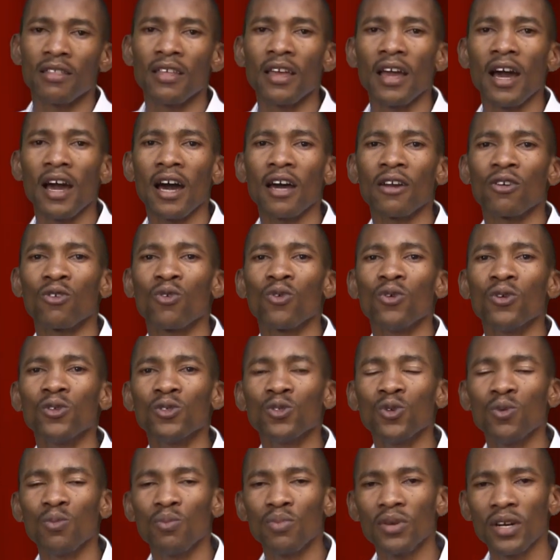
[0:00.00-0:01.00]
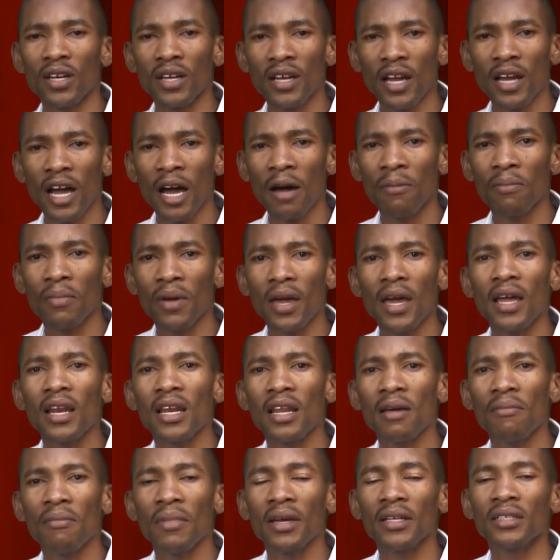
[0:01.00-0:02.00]
They are going to bring up
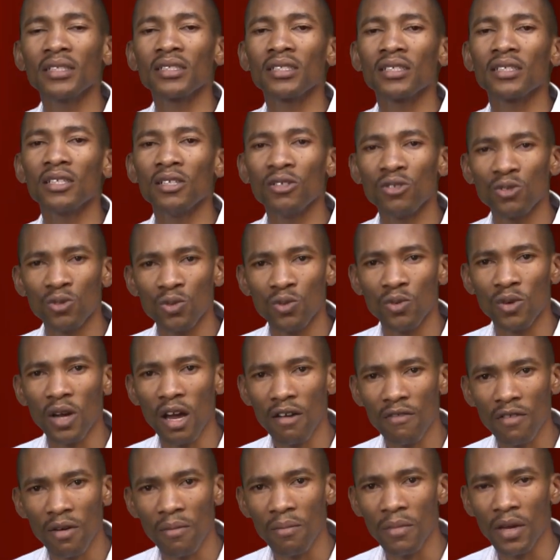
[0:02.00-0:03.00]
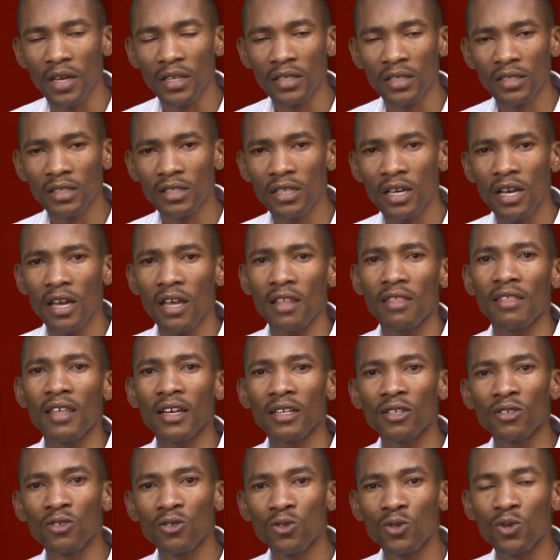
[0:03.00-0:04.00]
elements into government
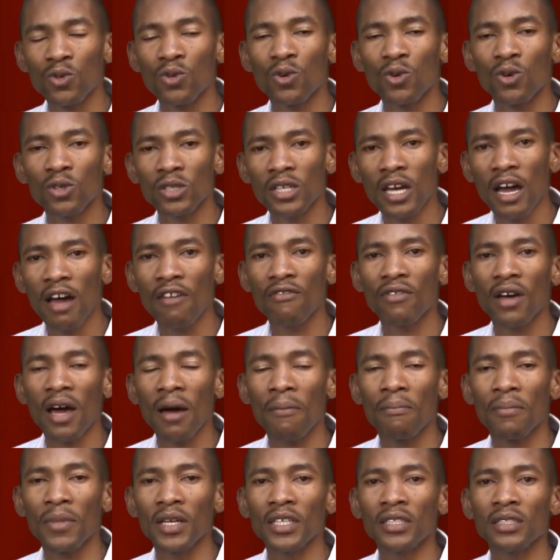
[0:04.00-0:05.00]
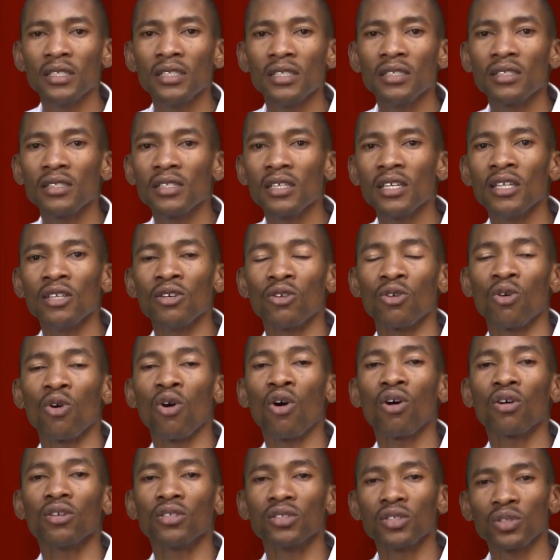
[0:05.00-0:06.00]
that do not have a basis in
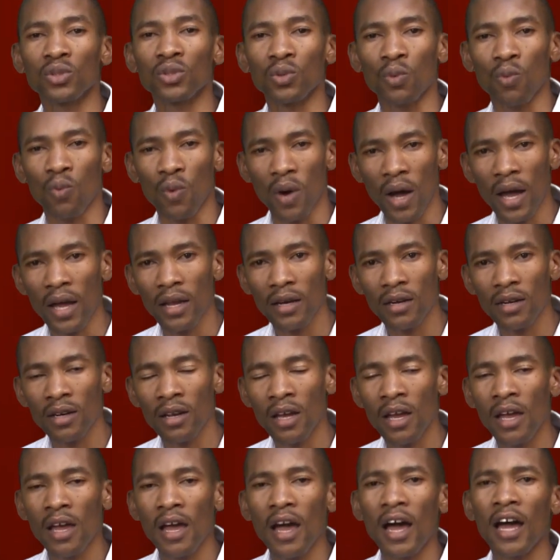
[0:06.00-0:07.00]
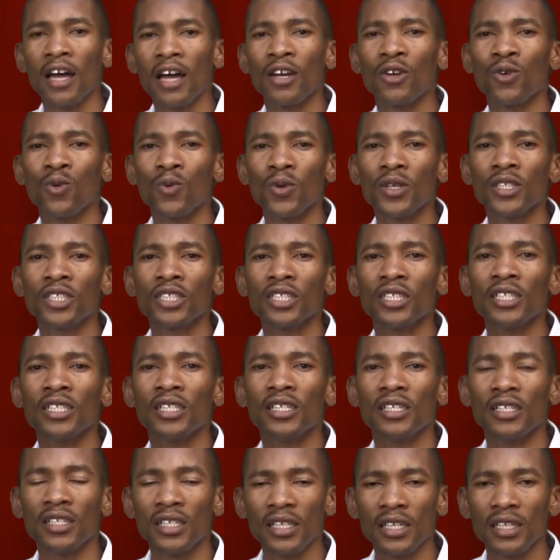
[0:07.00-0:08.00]
God's word, and which
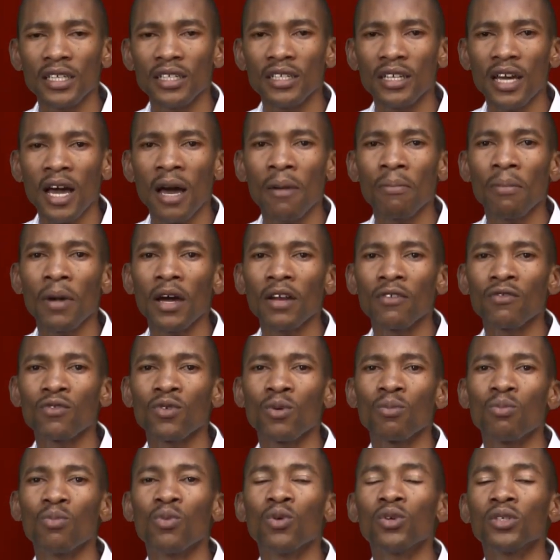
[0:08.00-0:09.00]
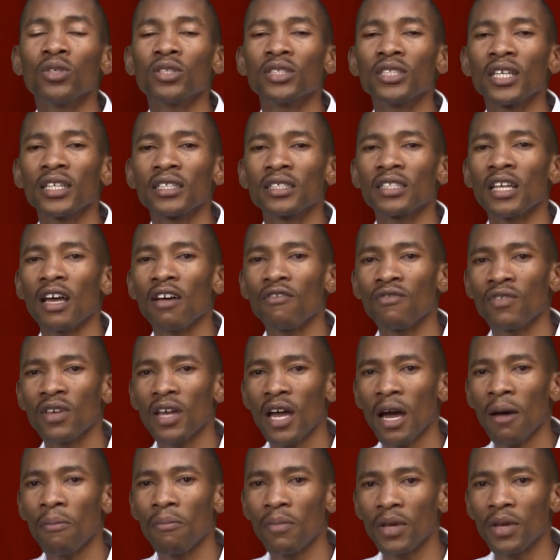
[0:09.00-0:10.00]
indeed, apart from not just
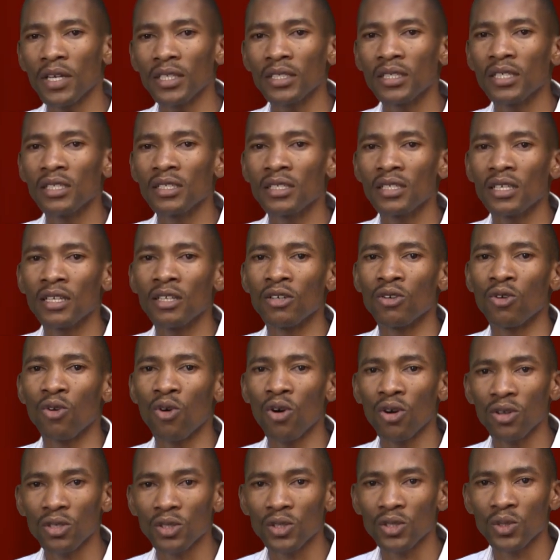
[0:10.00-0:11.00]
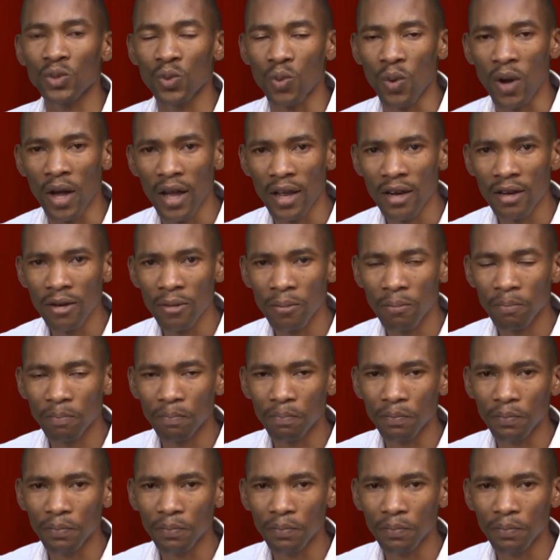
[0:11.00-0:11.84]
having a basis in God's word,